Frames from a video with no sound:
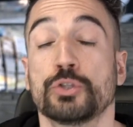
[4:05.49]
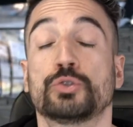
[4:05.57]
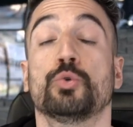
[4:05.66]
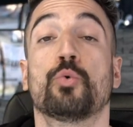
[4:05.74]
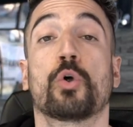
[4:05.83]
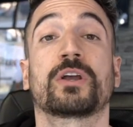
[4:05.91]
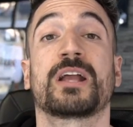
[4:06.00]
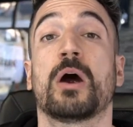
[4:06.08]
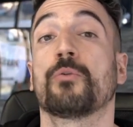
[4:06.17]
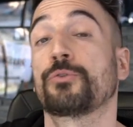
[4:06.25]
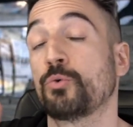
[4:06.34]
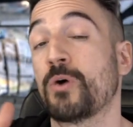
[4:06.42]
to work
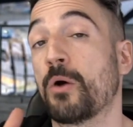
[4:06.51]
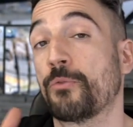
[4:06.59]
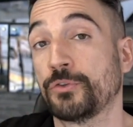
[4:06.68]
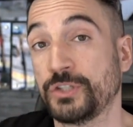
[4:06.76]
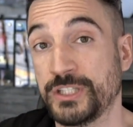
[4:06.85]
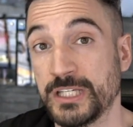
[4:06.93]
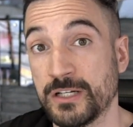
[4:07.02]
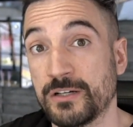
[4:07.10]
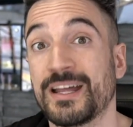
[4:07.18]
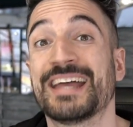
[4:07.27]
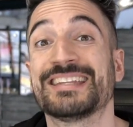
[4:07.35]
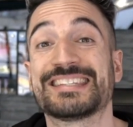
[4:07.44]
out throughout the year
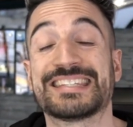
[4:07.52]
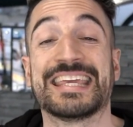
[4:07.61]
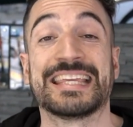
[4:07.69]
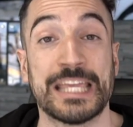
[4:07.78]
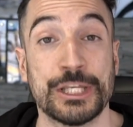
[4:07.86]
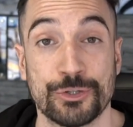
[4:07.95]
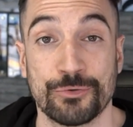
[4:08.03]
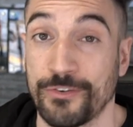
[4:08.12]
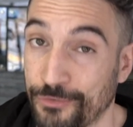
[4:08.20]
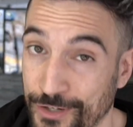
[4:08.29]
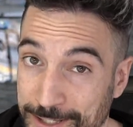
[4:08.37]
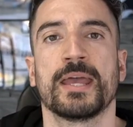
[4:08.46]
and staying injury
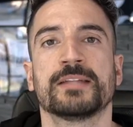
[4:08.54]
free.